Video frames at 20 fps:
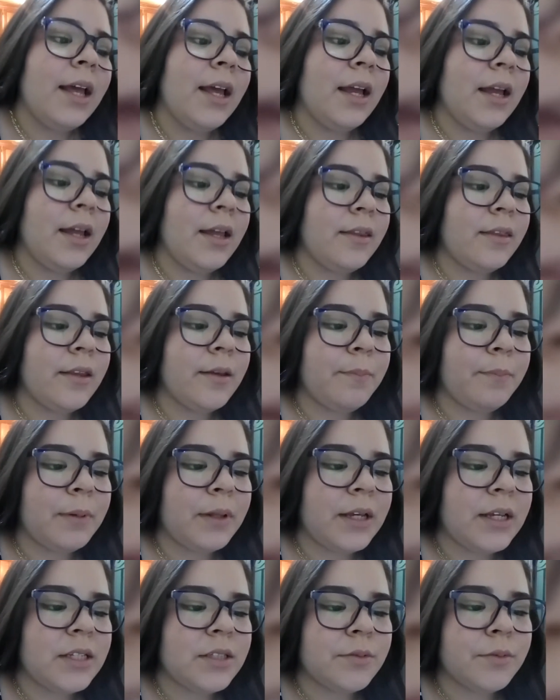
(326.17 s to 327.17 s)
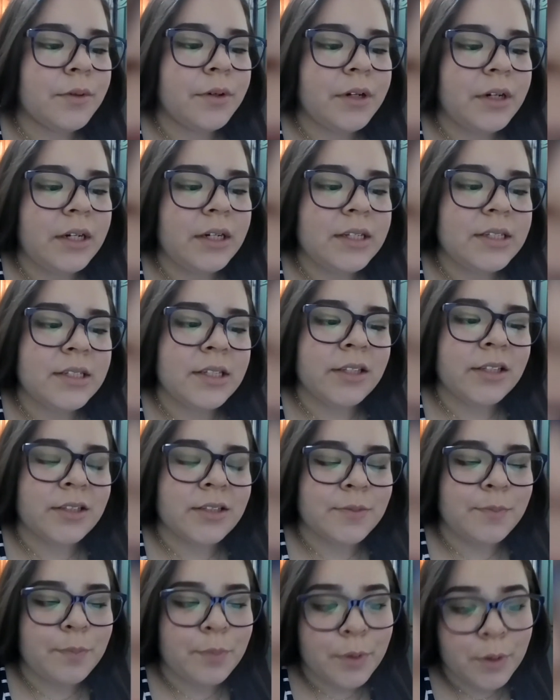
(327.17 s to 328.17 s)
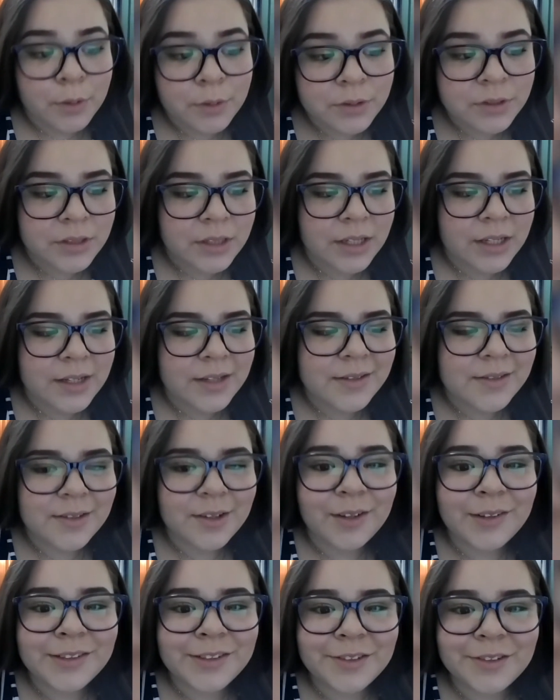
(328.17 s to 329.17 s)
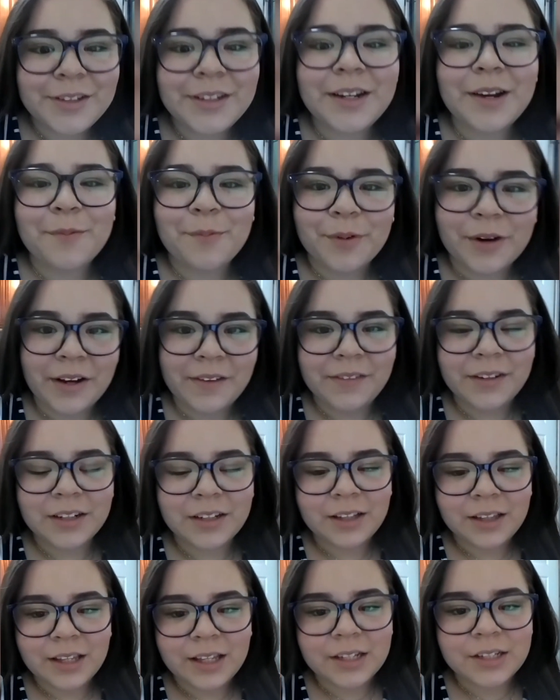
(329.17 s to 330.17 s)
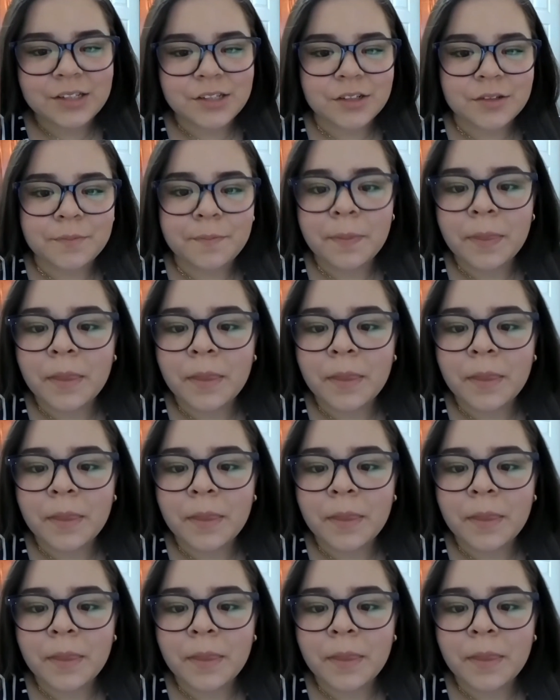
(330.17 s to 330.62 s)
and the place where it is exposed is also in a private collection.